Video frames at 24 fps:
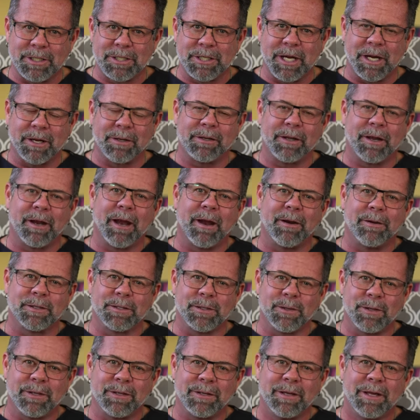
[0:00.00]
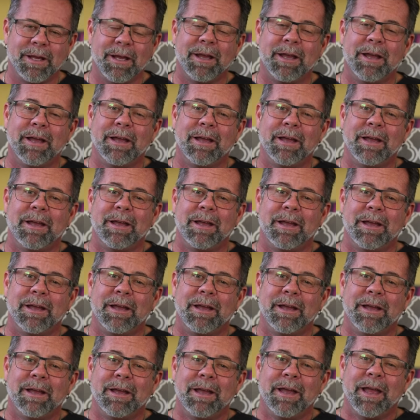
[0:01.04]
Chandler, Arizona.
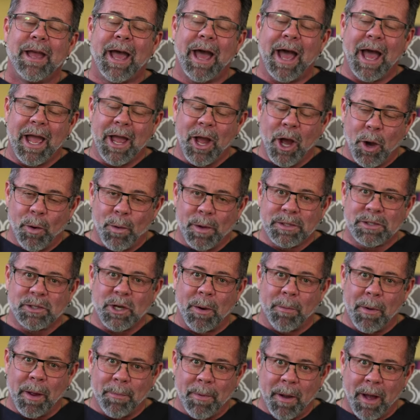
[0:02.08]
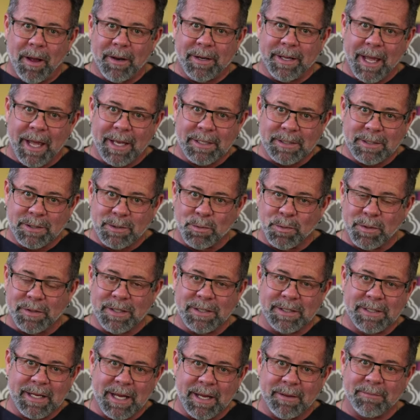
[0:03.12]
I always start my podcasts with the
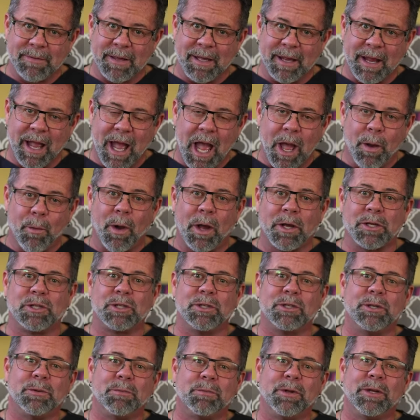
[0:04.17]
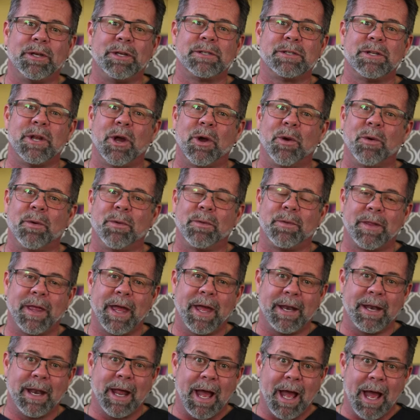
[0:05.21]
same thing. I want you to please know
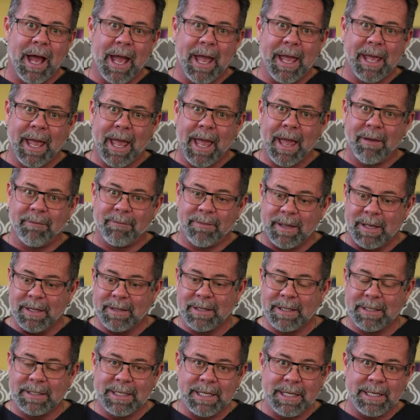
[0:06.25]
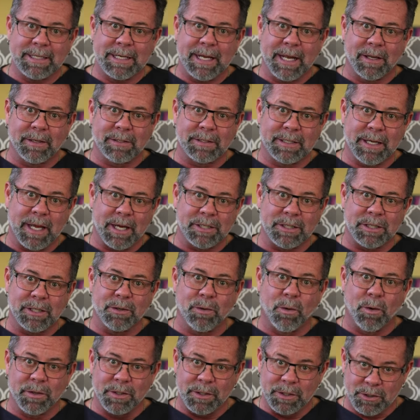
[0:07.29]
that I have in the details section
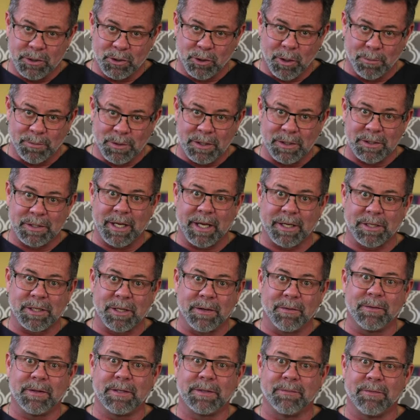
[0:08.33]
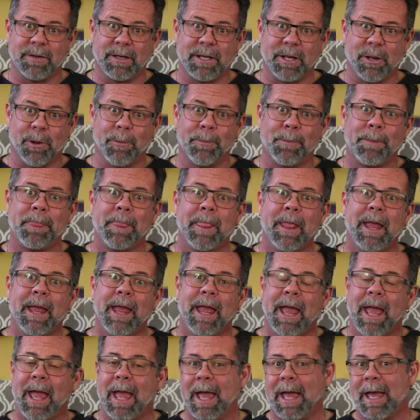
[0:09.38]
or the description section of this video
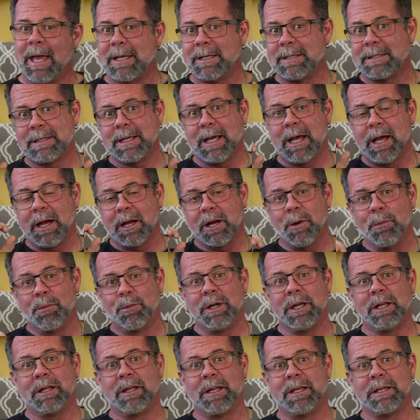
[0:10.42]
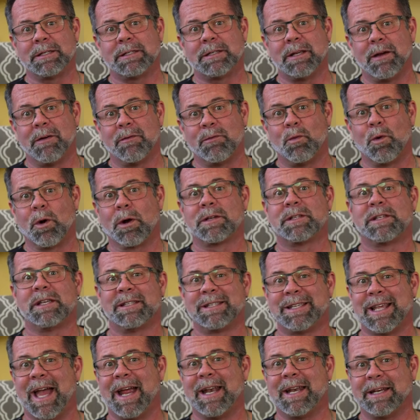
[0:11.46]
has a complete list of works
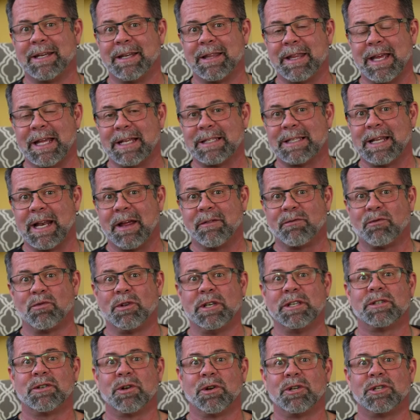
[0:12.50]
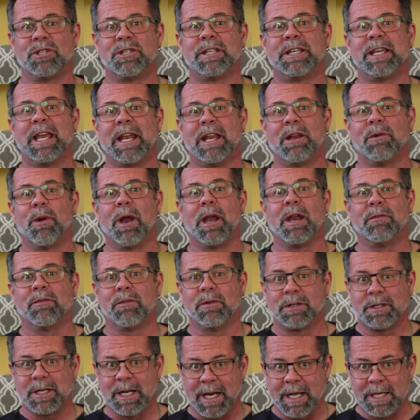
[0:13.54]
cited, things that I've researched getting ready
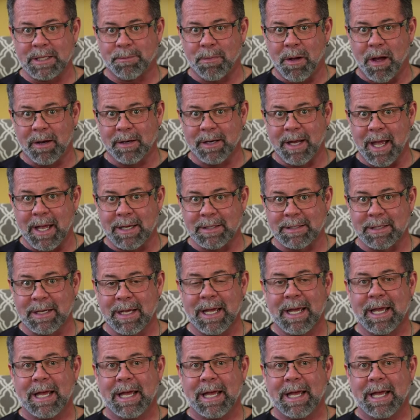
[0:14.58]
for today's podcast.